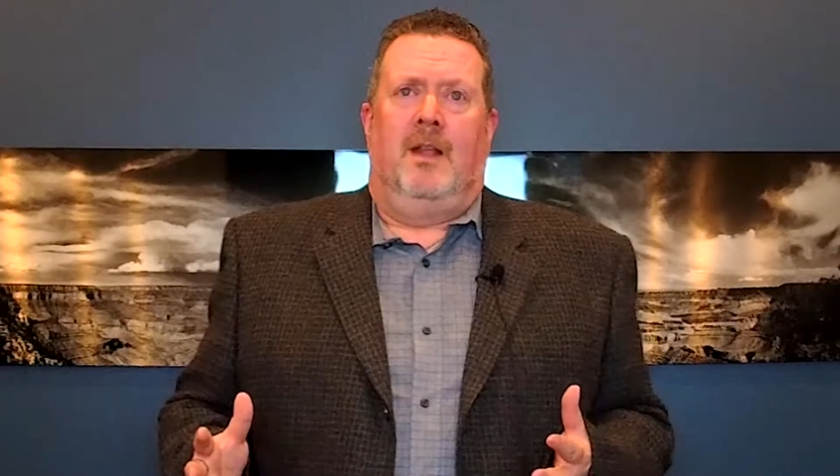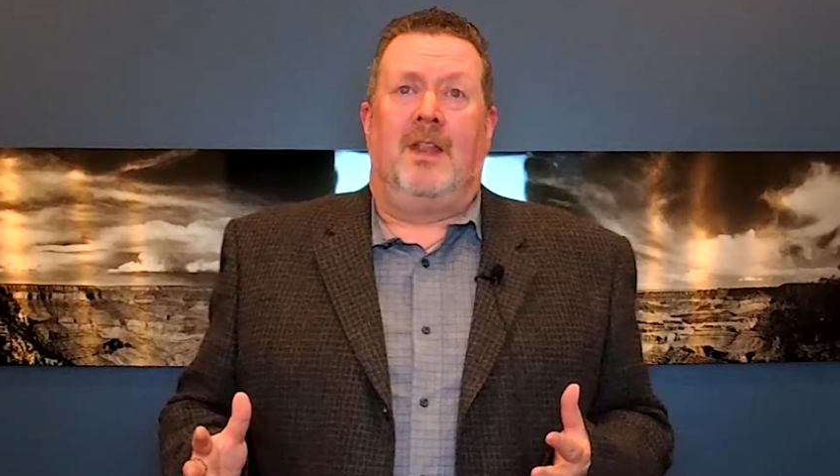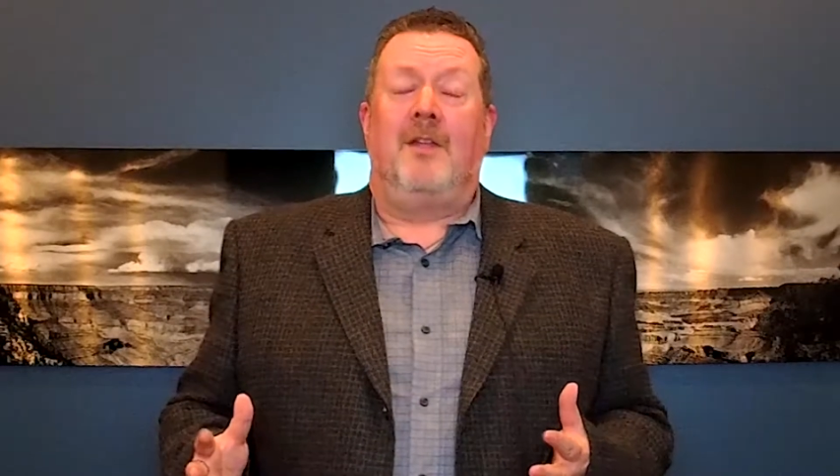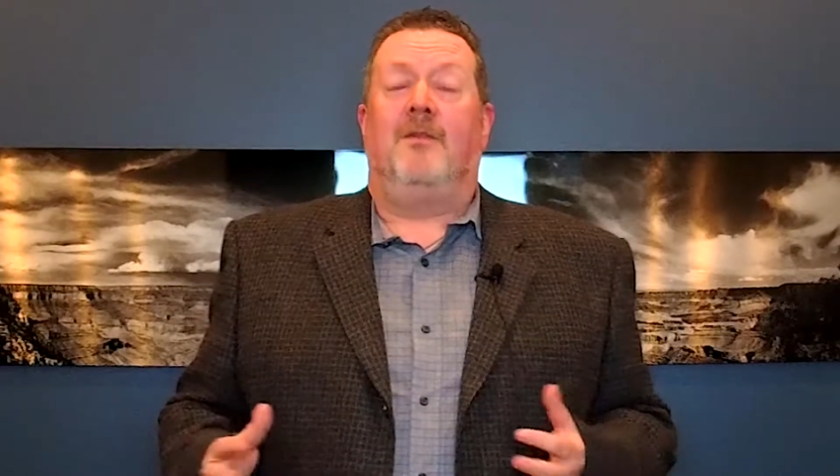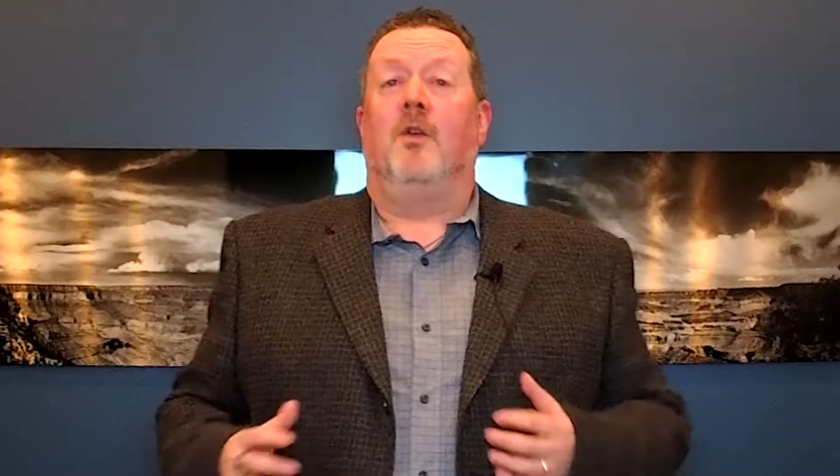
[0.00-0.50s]

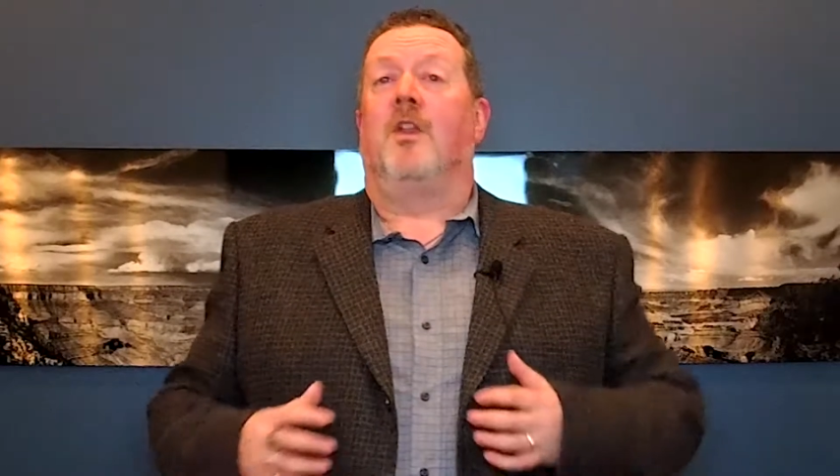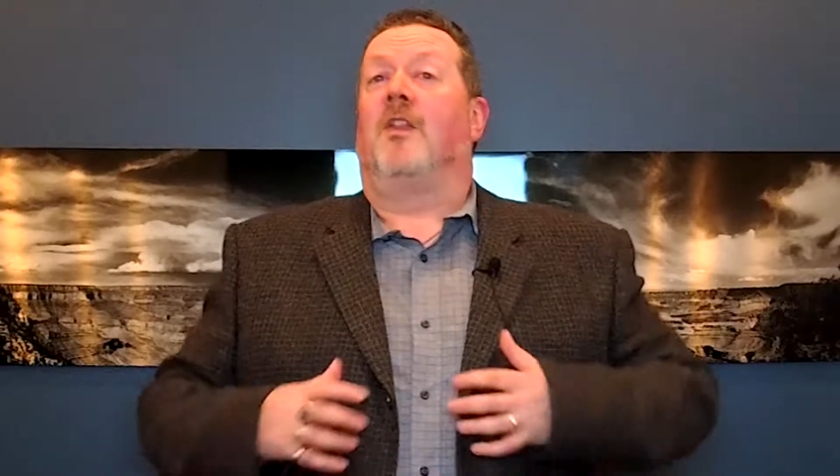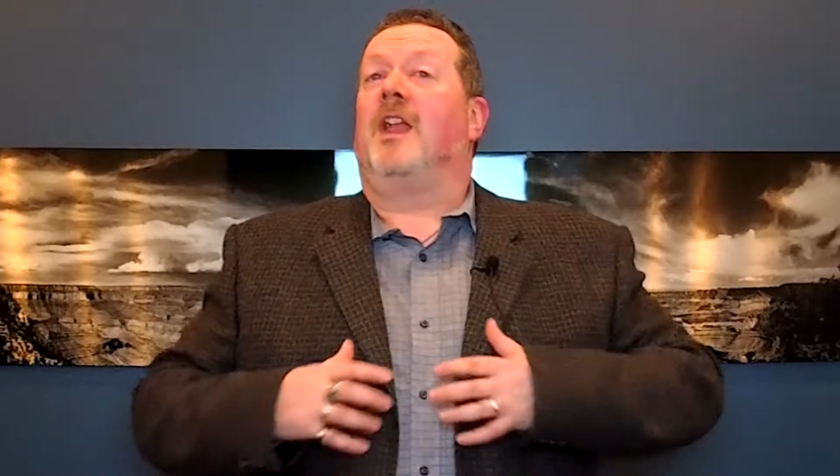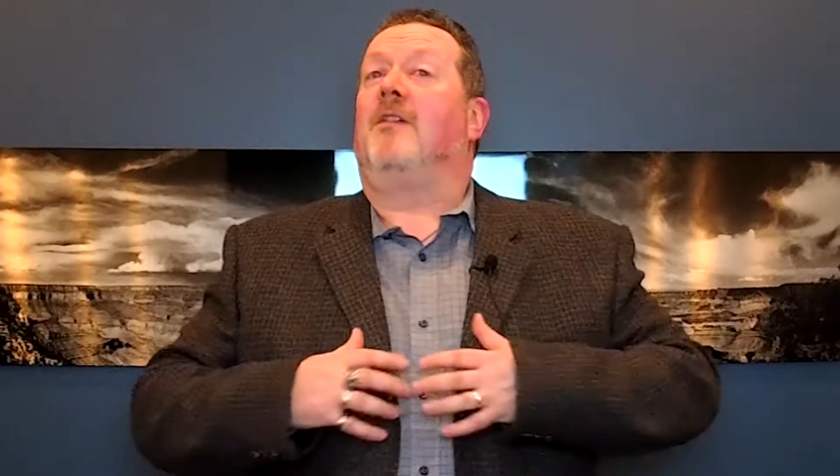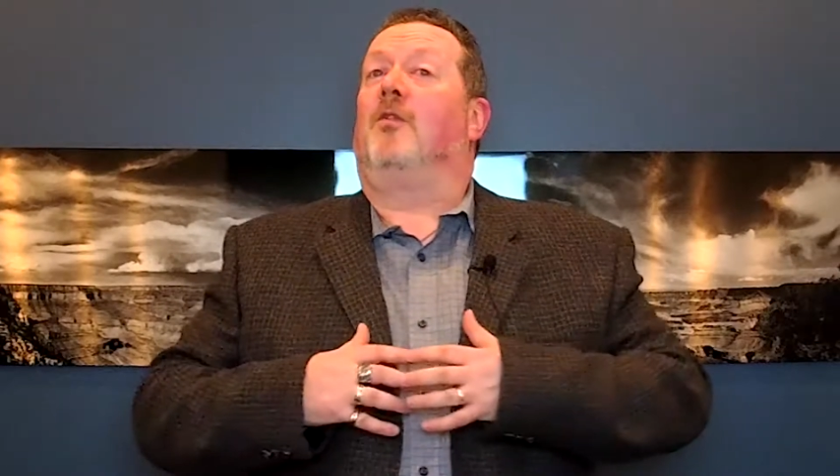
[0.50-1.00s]
And they feel
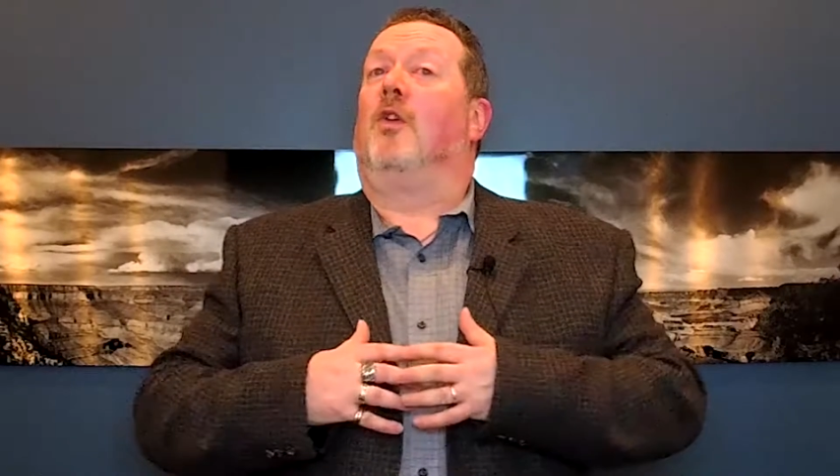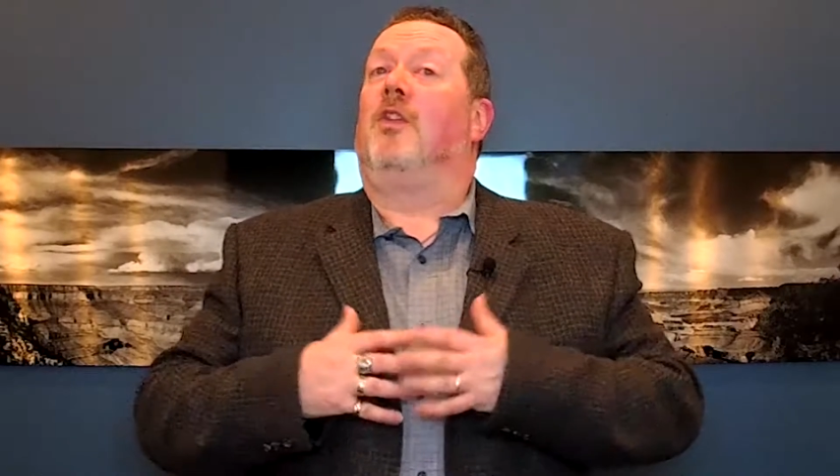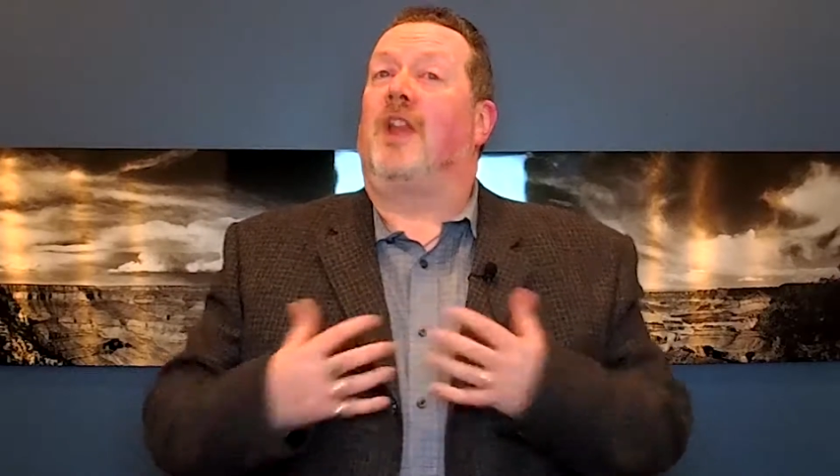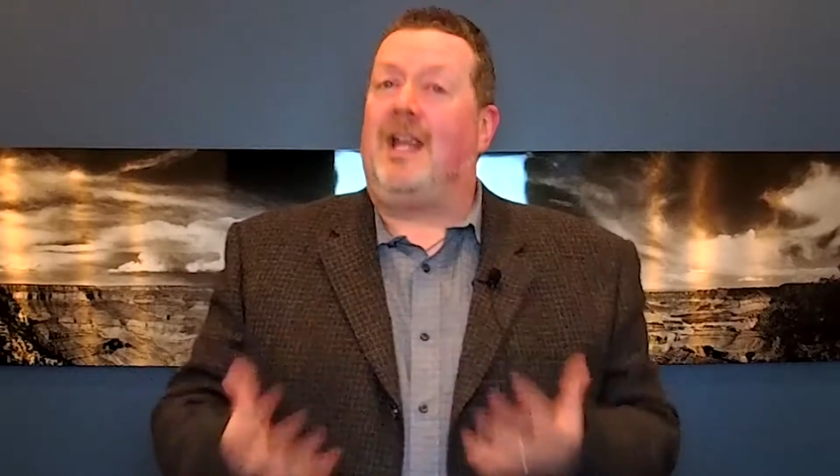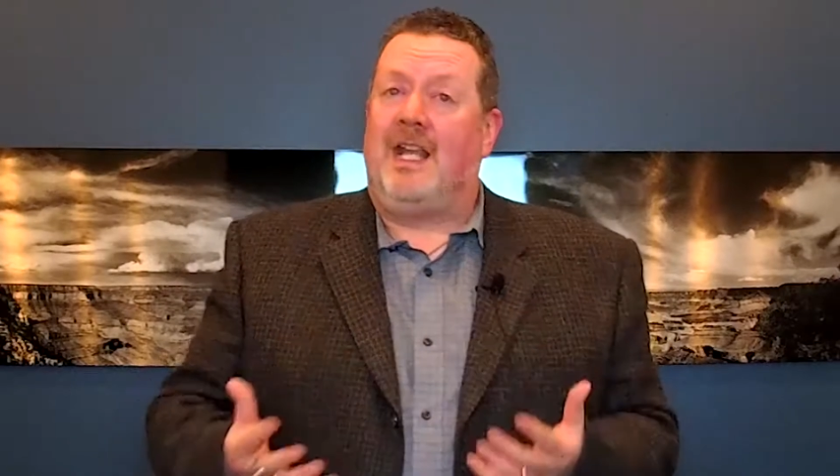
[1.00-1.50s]
that therefore
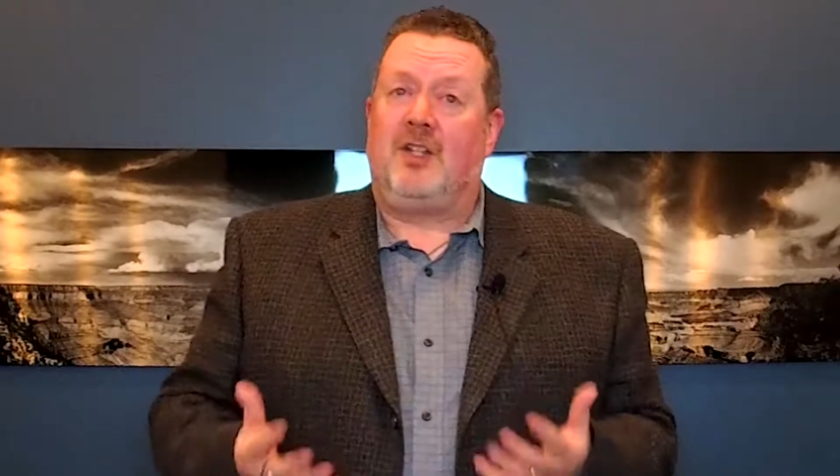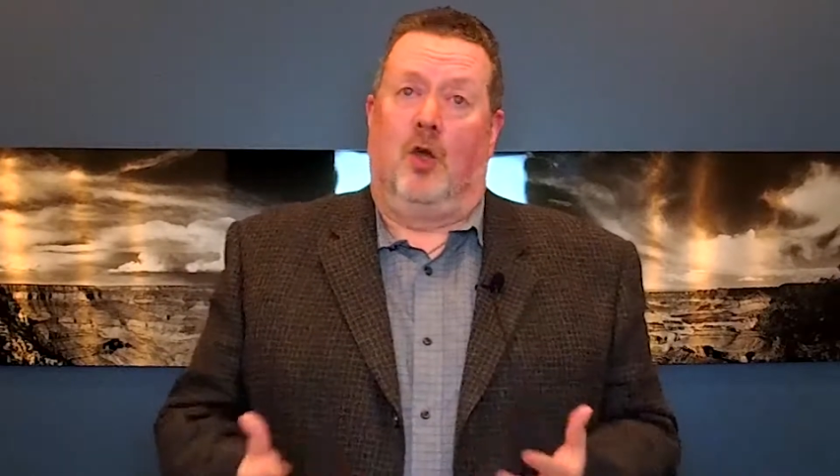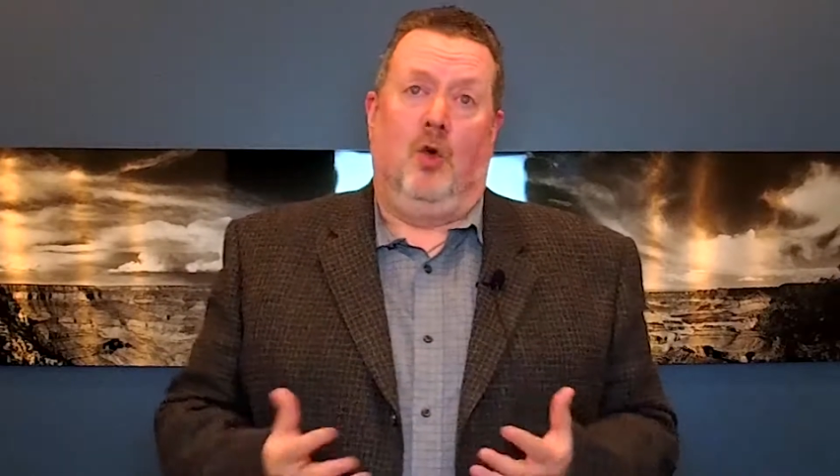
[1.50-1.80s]
they need to